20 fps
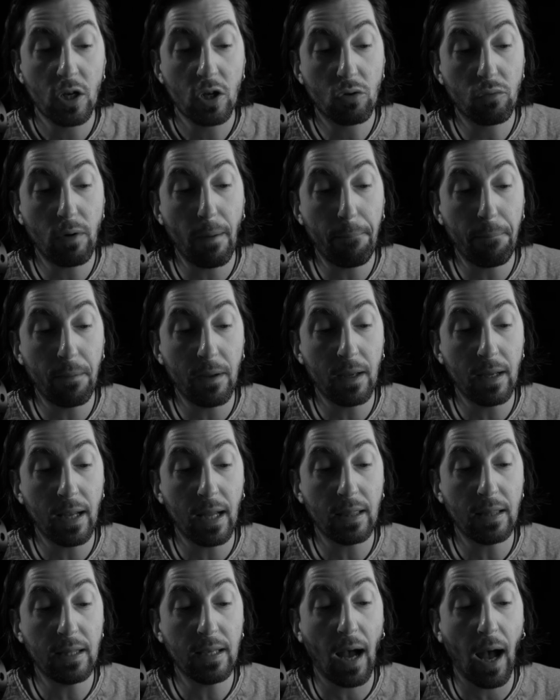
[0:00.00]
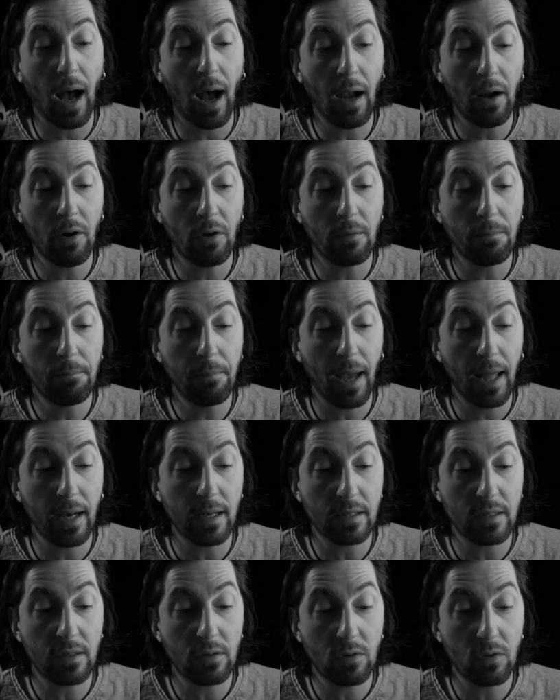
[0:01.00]
gripping at the iron
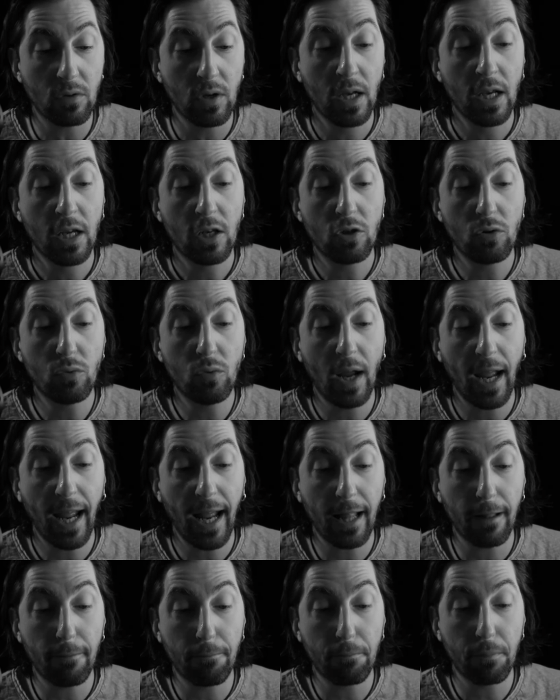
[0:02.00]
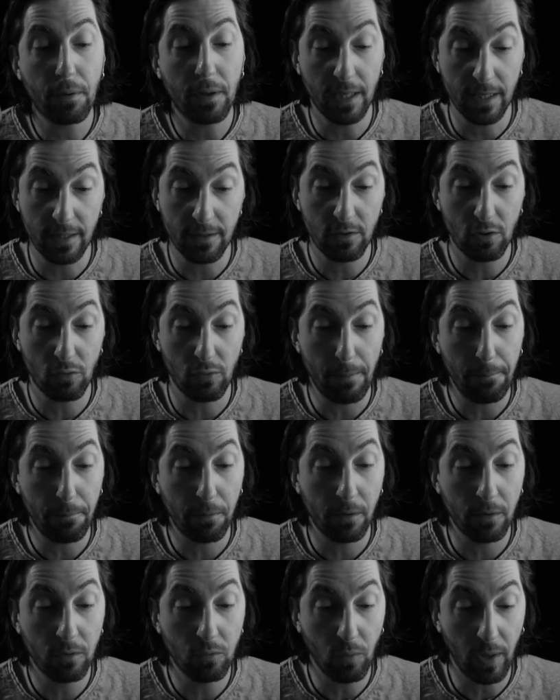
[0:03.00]
banister to help his
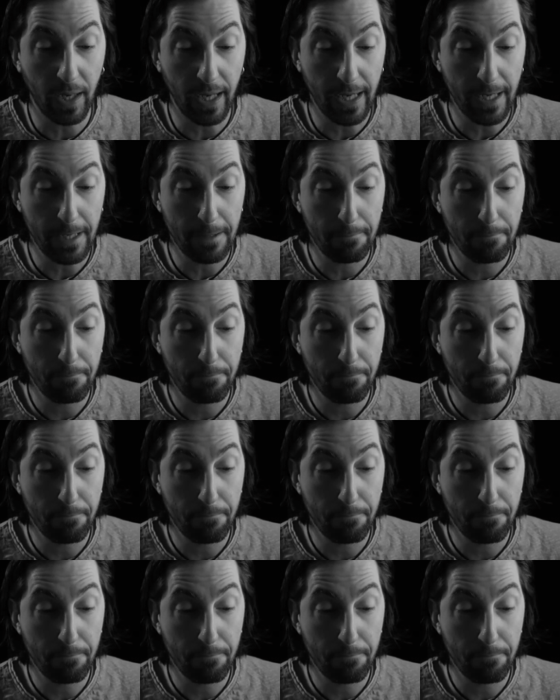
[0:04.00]
crippled way.